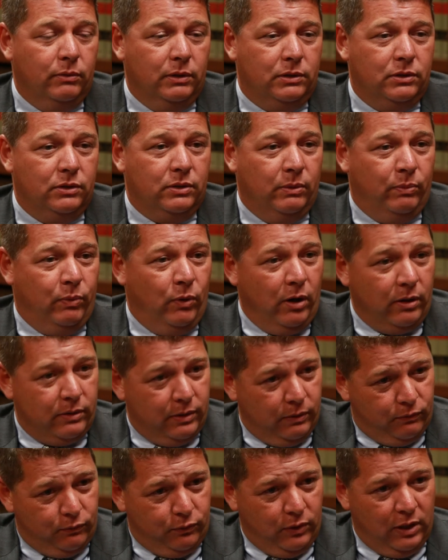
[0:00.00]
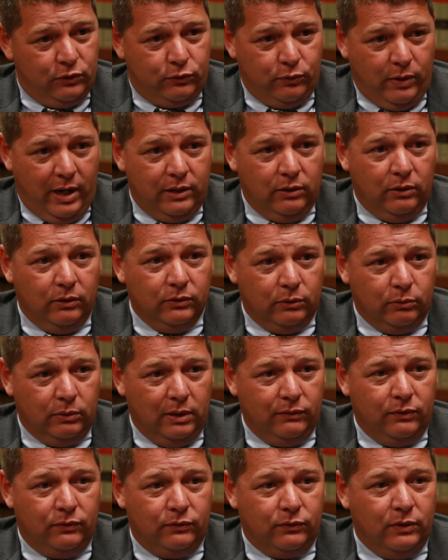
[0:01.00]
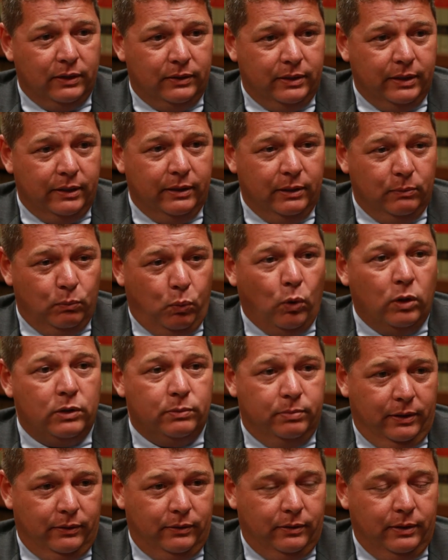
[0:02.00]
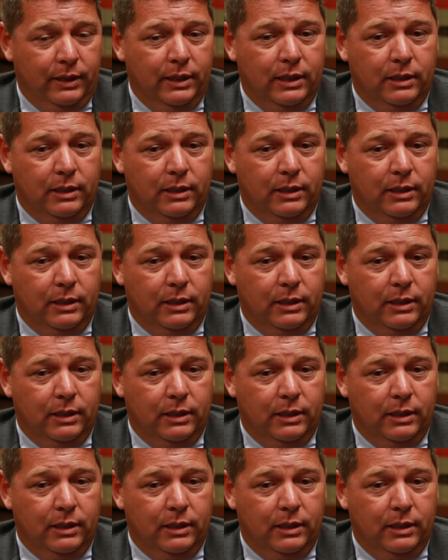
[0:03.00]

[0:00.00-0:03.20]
which is a park that fronts right on the riverfront there in Portsmouth,